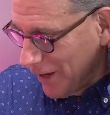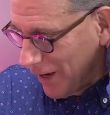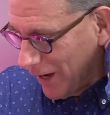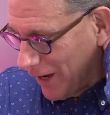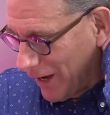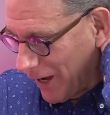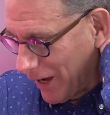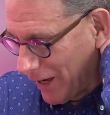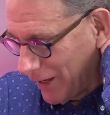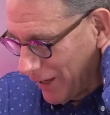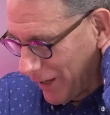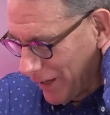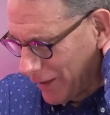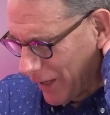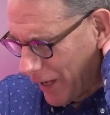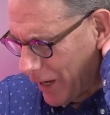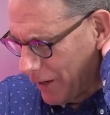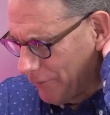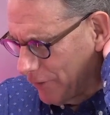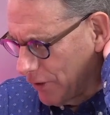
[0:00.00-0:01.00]
I
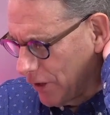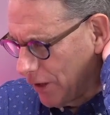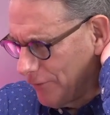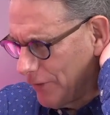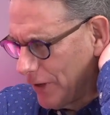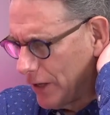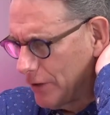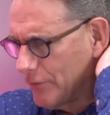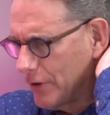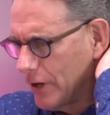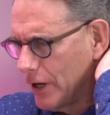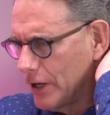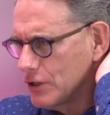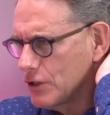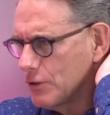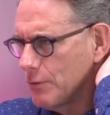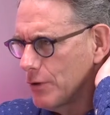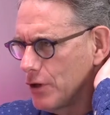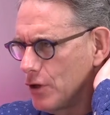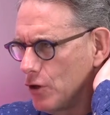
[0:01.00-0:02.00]
have a love-hate
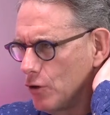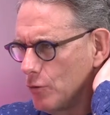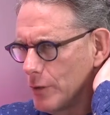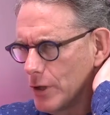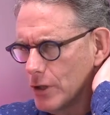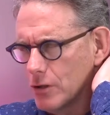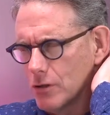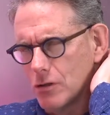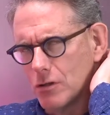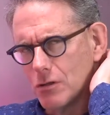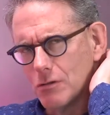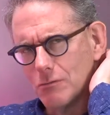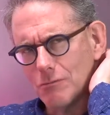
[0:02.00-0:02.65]
relationship with humans.